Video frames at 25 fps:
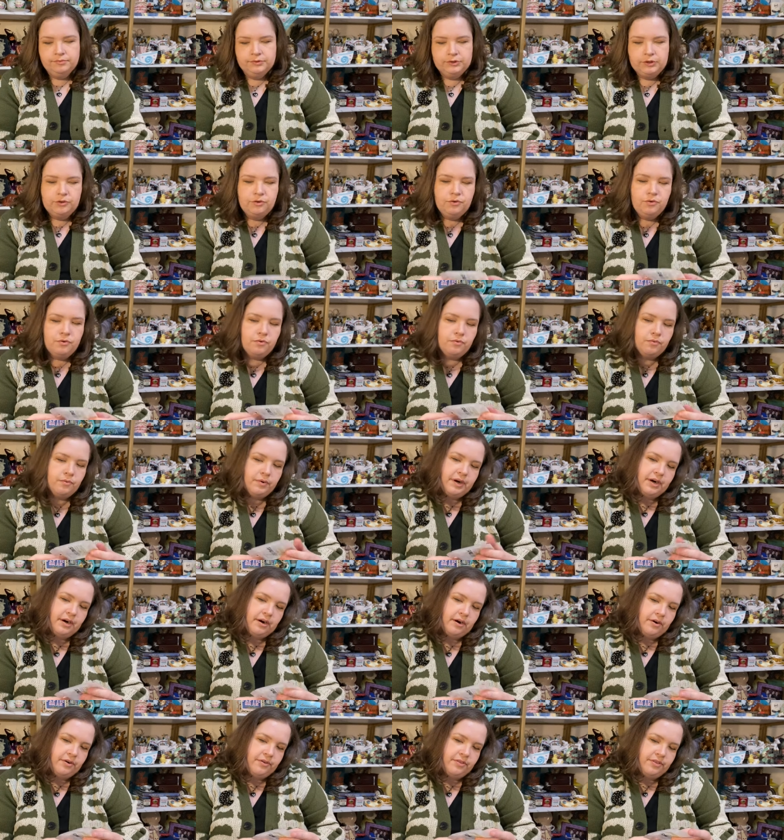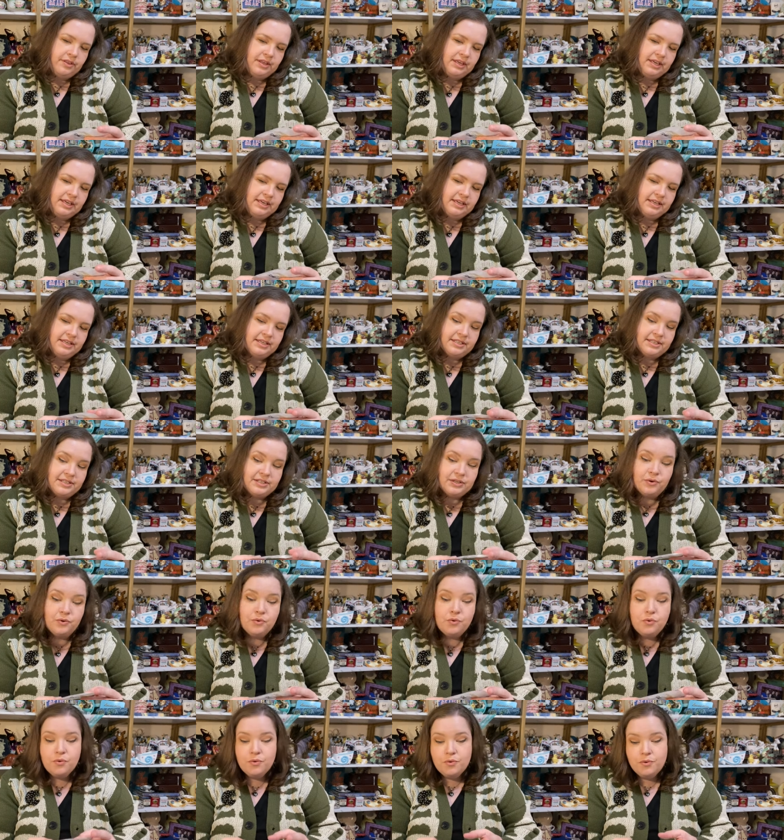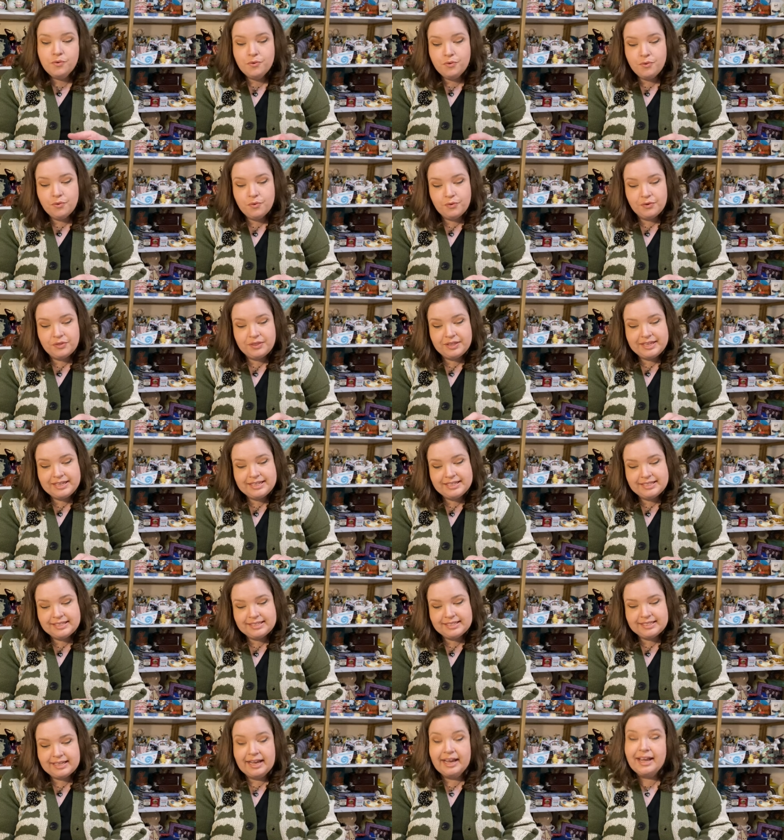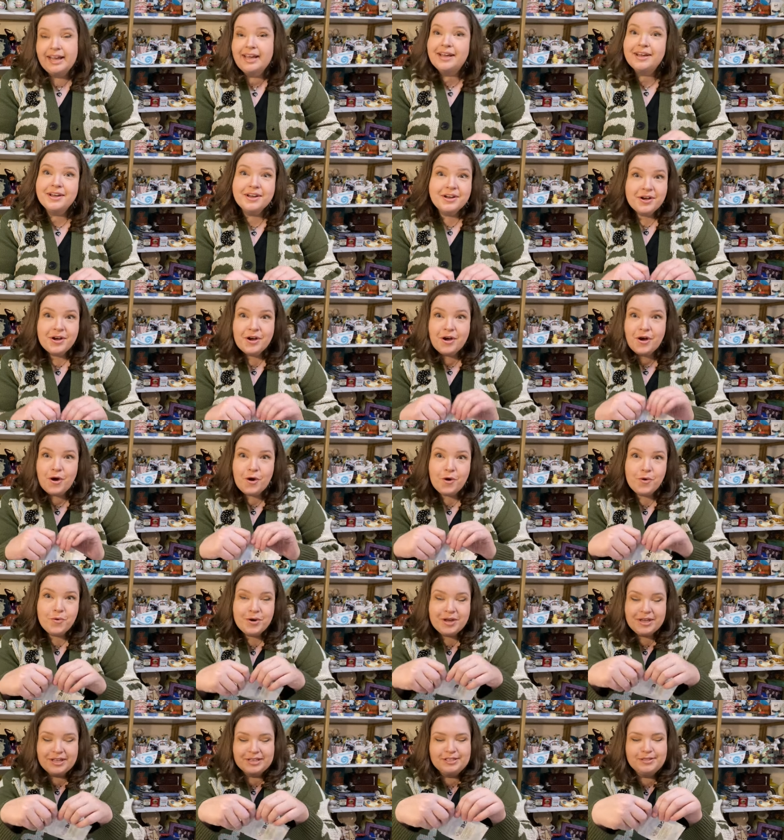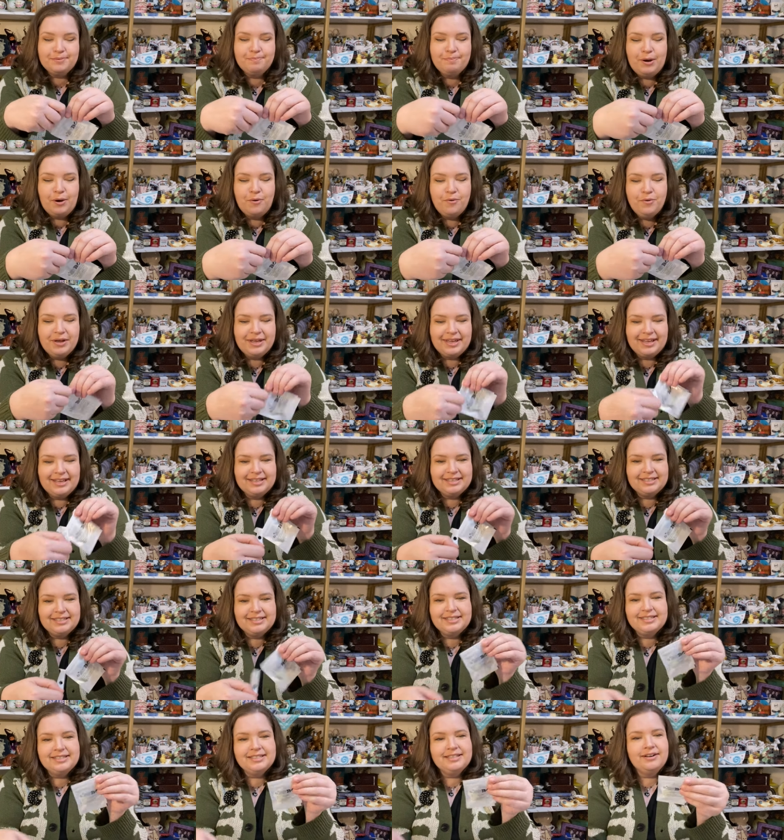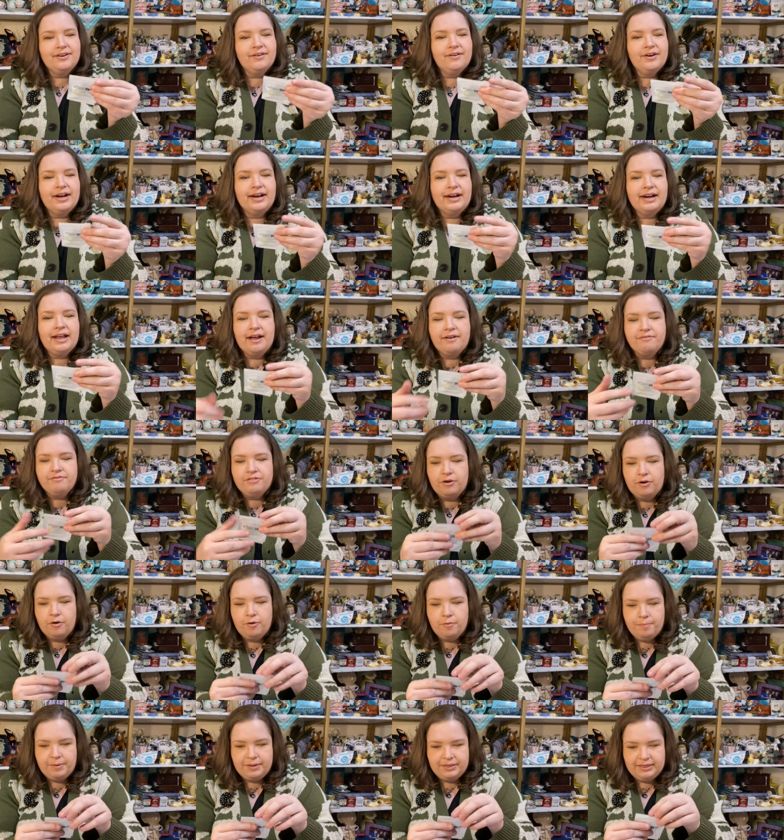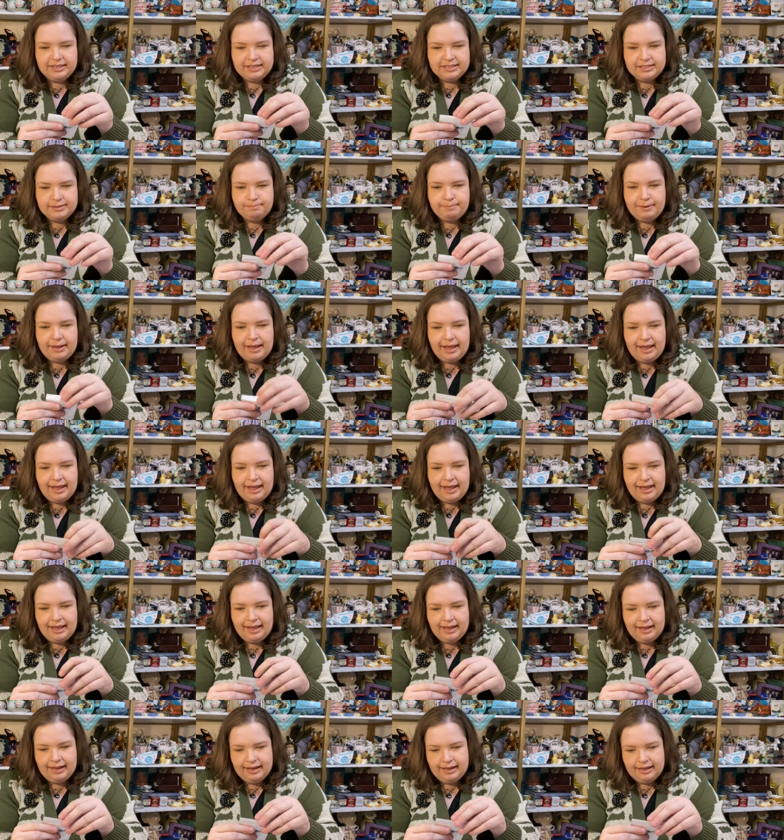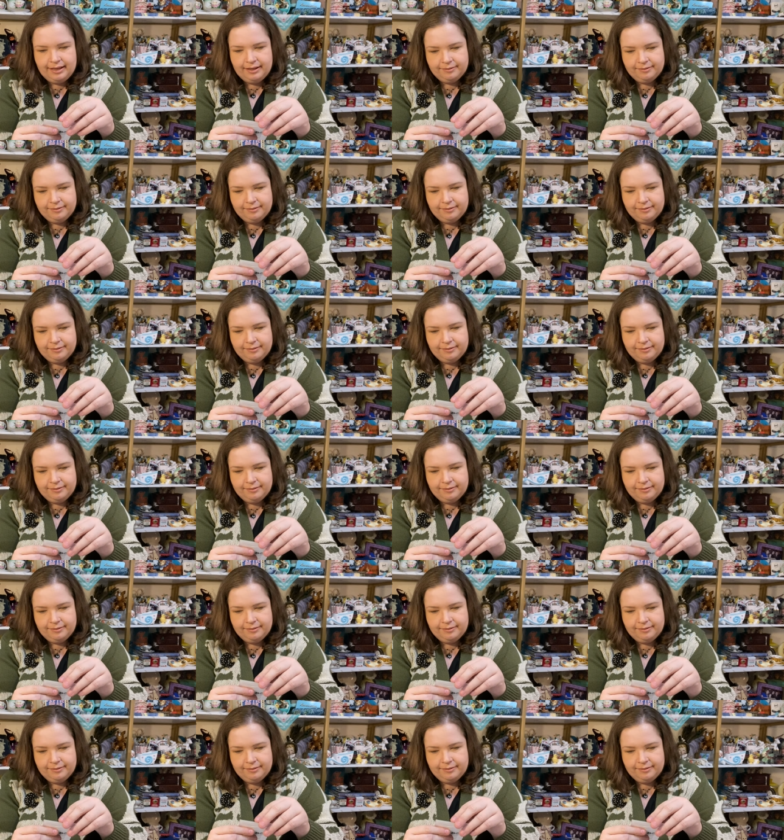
Ooh, what are these? Ooh, these say Hocus Pocus. All right, I have to open this bag